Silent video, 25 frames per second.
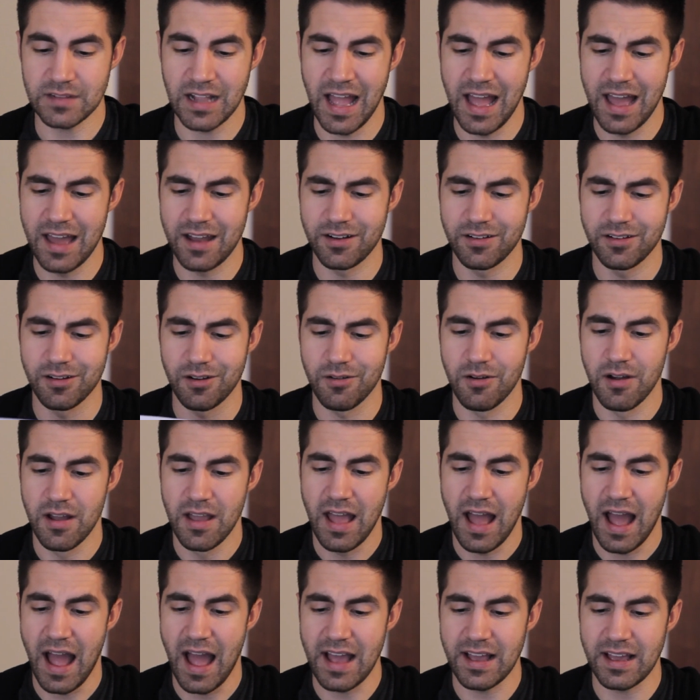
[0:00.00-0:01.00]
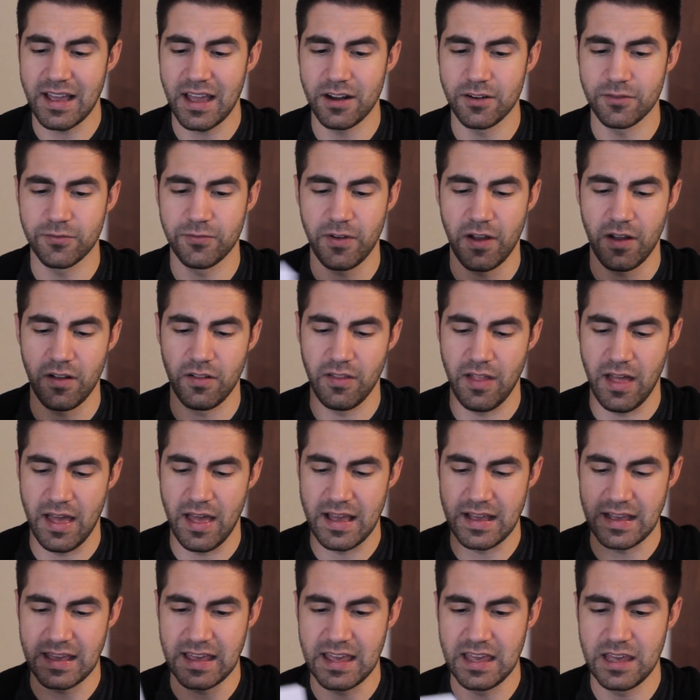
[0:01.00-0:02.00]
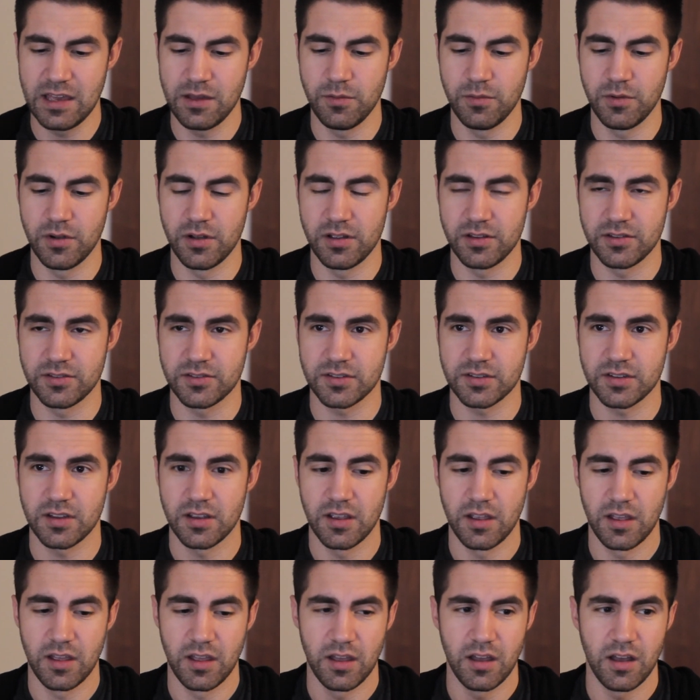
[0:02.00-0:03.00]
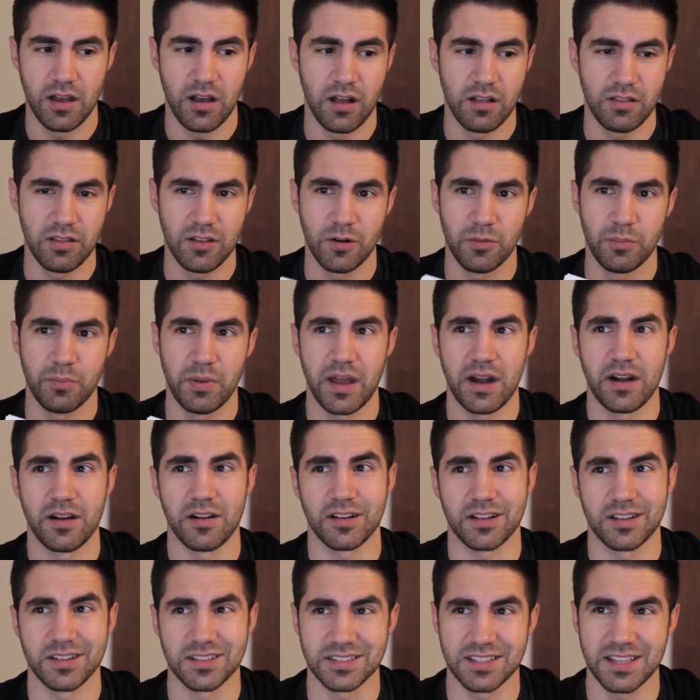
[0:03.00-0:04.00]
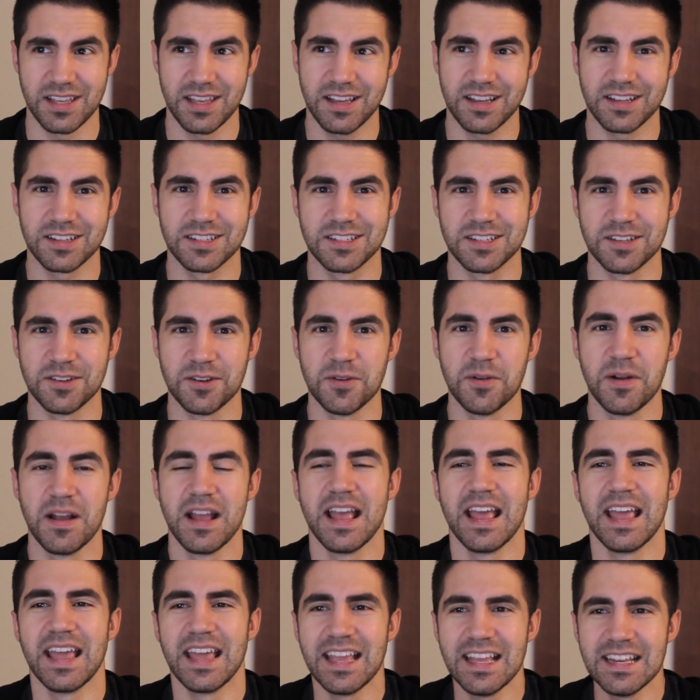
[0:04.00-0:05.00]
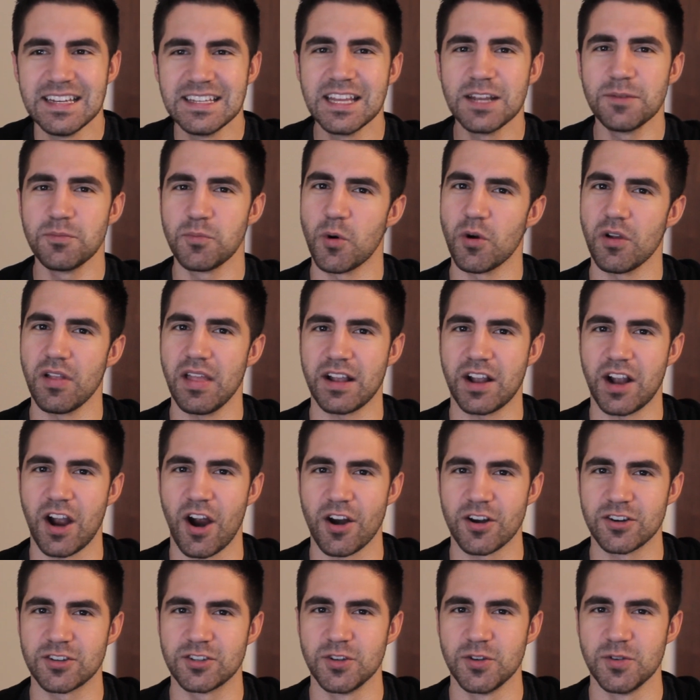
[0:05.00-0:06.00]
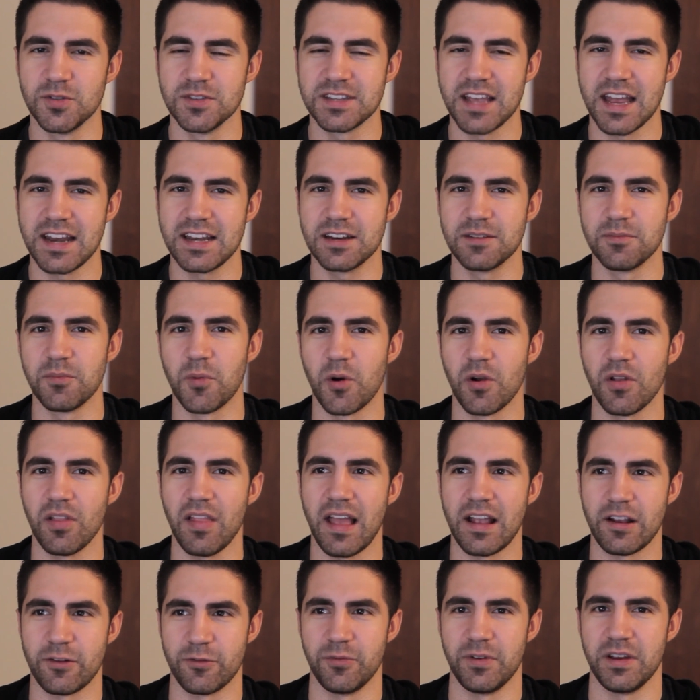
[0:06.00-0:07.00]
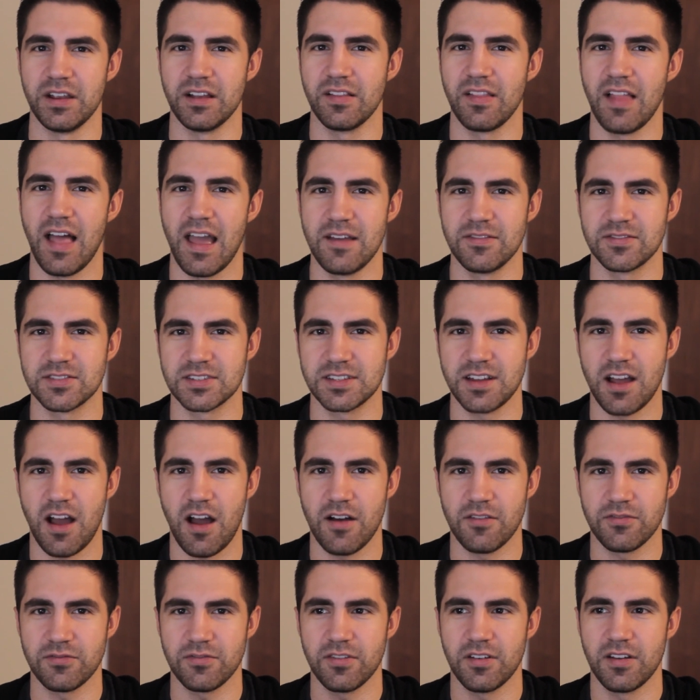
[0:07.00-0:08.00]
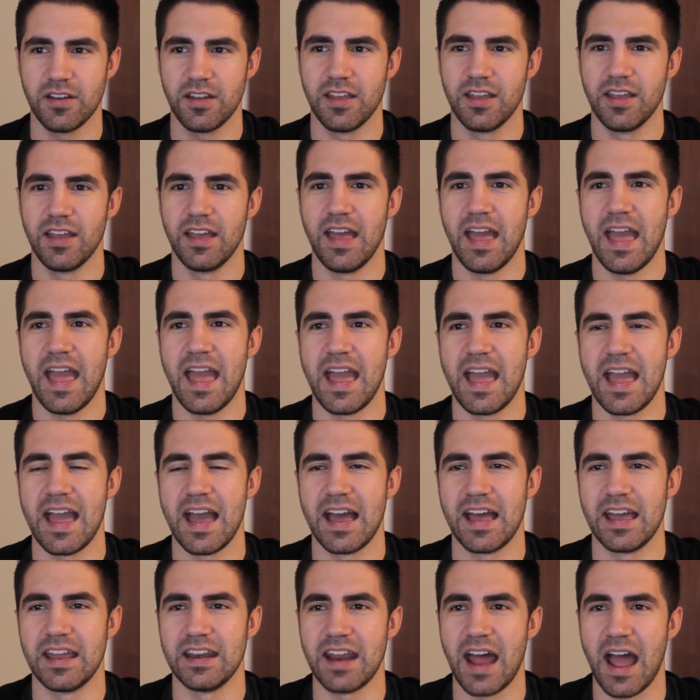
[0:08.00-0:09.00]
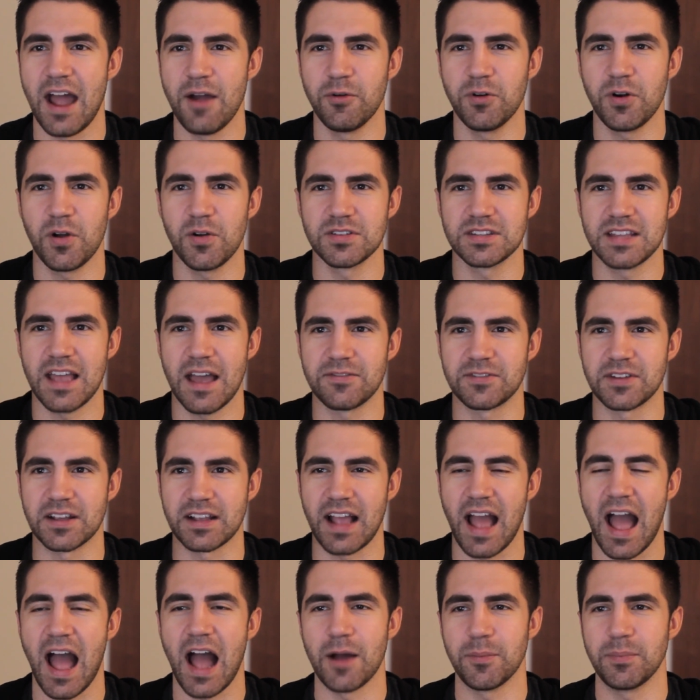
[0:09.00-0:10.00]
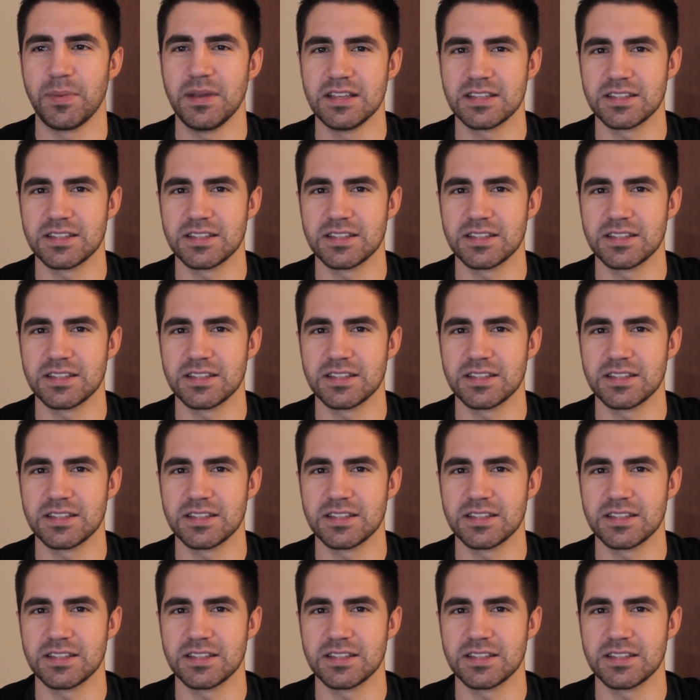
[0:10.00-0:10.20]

I don't know, I kind of felt like he was a little better because he could do, he did more like cartoons, I did more like real life stuff, and I would always have to copy